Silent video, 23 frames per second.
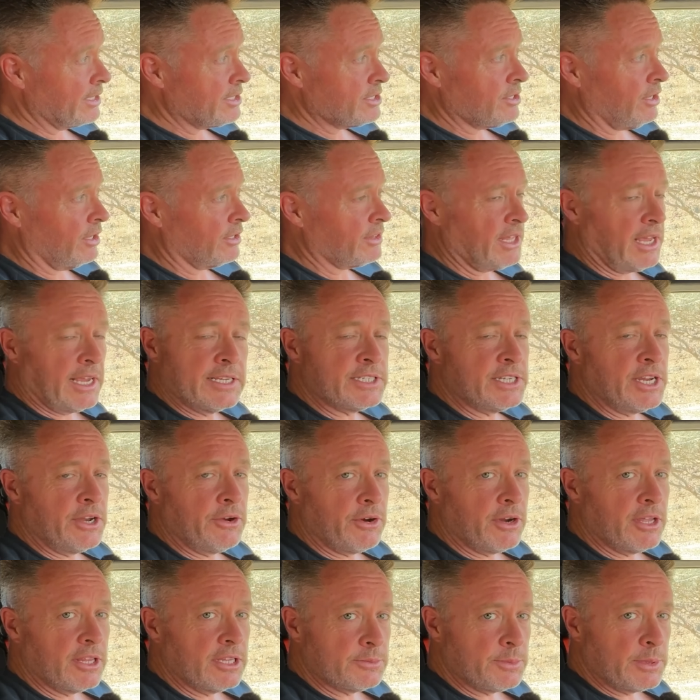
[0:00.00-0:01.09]
just like the
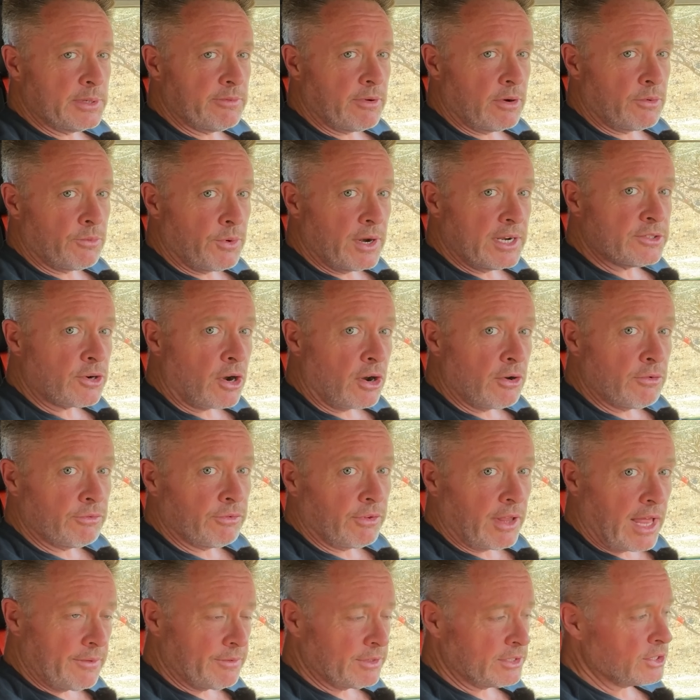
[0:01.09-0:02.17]
exterior, there's a bit of a retro
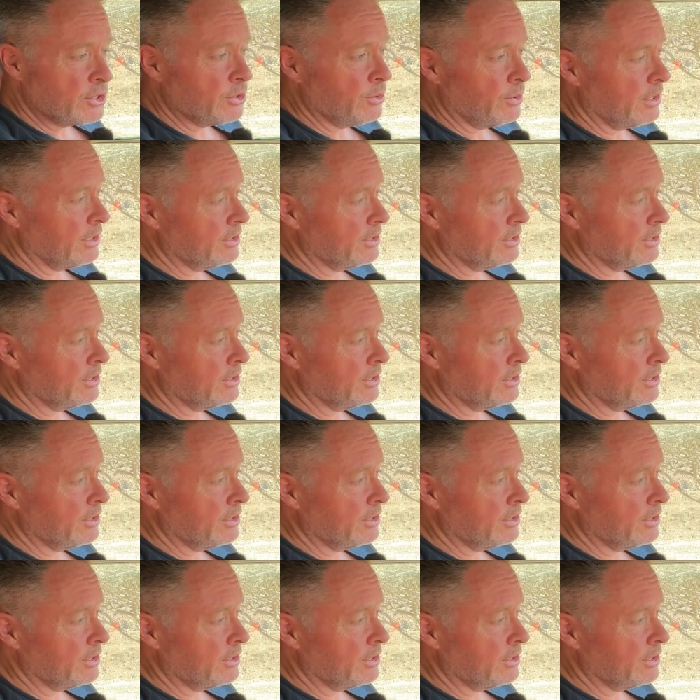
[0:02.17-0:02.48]
flavour to it.